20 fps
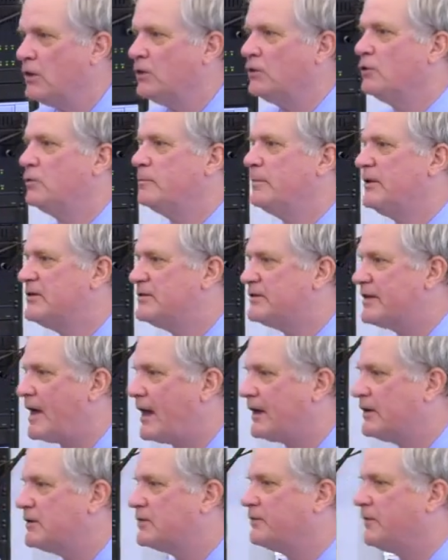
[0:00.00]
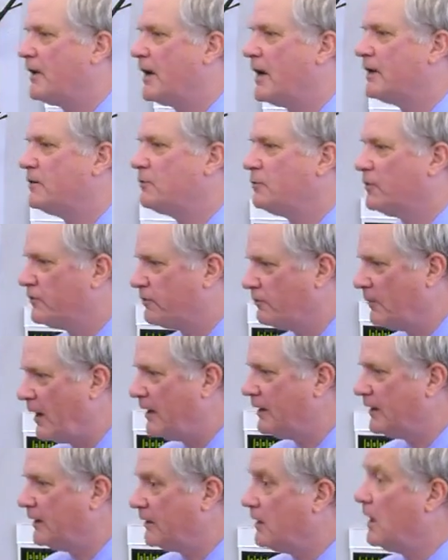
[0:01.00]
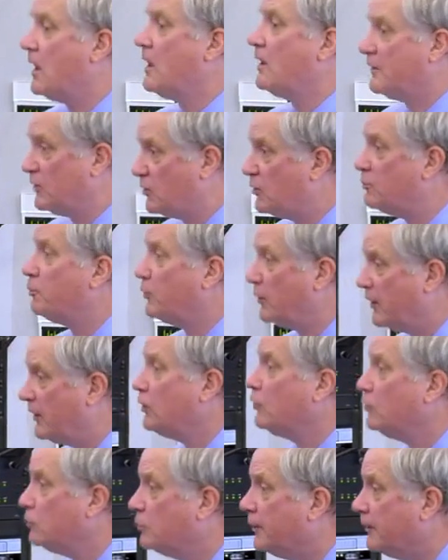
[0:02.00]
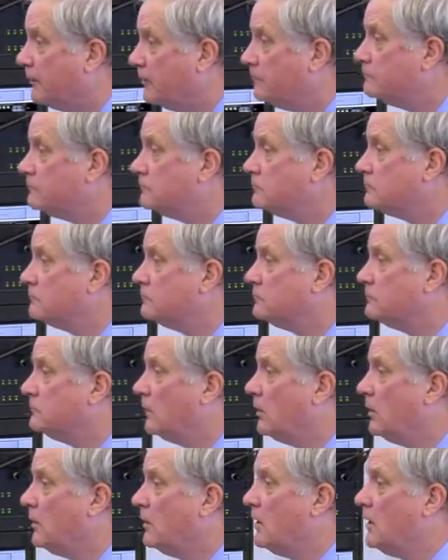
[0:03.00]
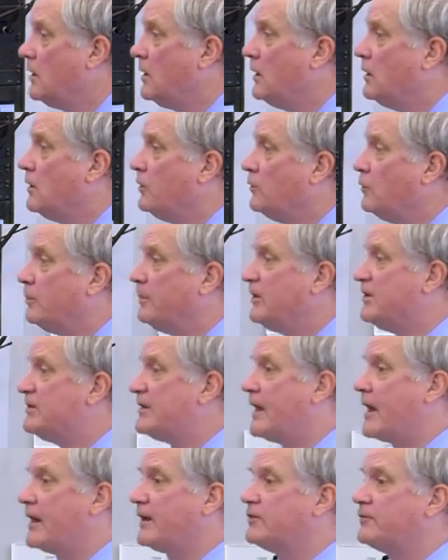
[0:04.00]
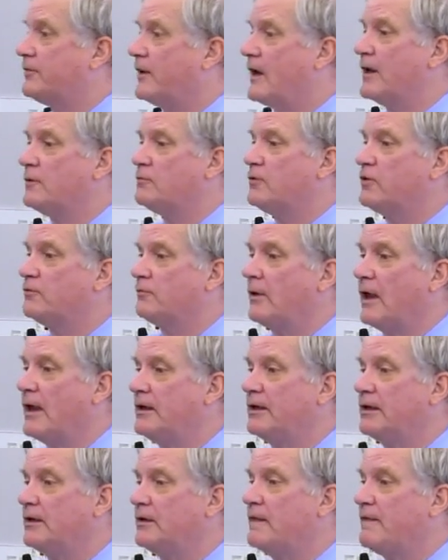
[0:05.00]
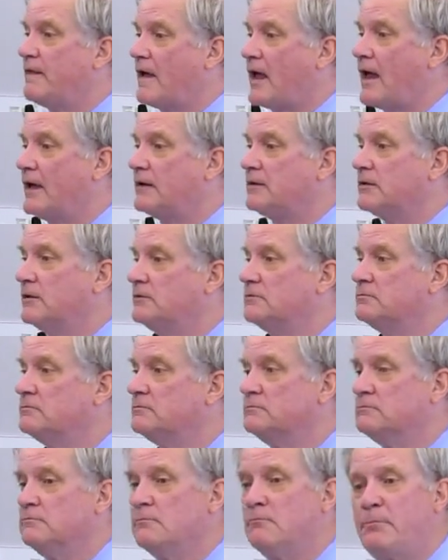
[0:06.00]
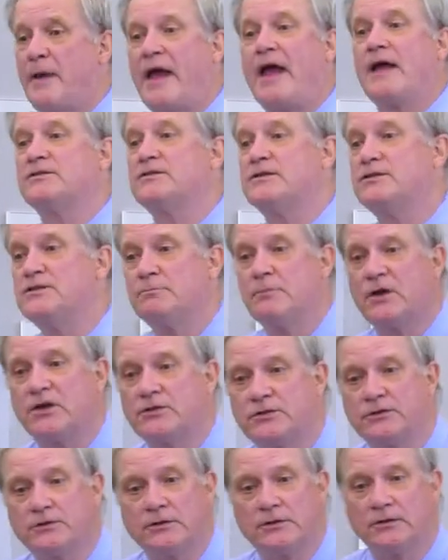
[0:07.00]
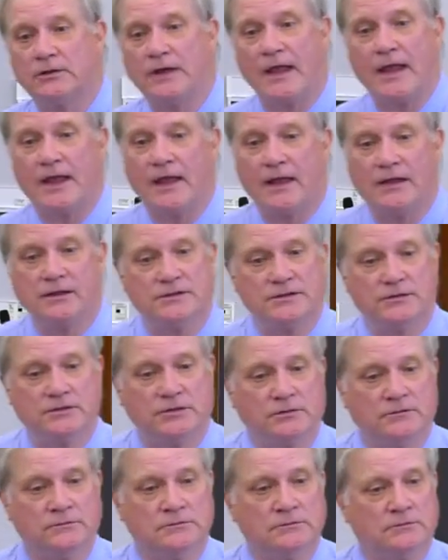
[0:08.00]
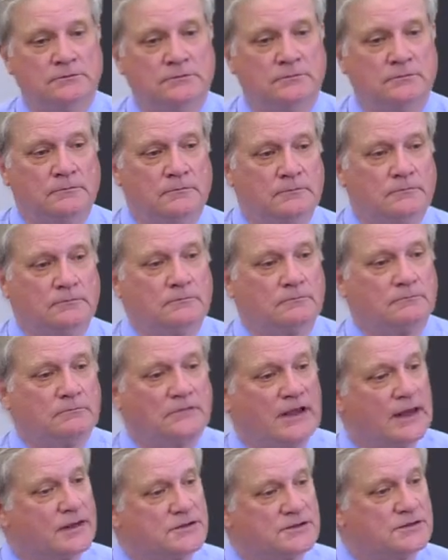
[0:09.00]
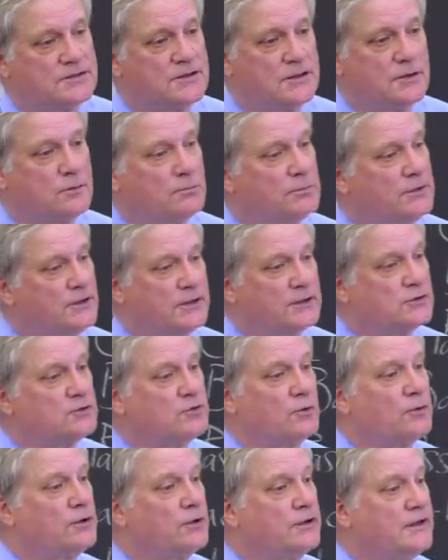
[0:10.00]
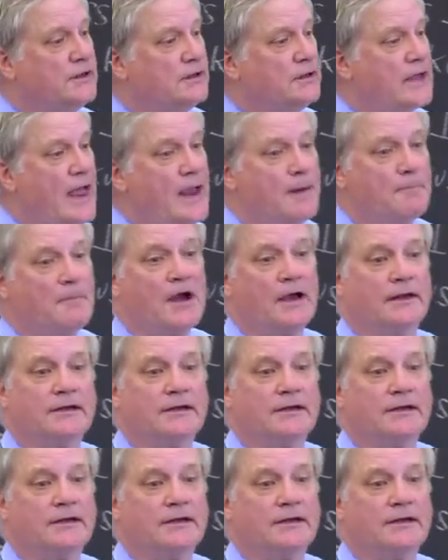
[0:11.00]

You'll be satisfied with writing that's pretty good. You'll be satisfied with writing that passes muster and gets the obligatory A-.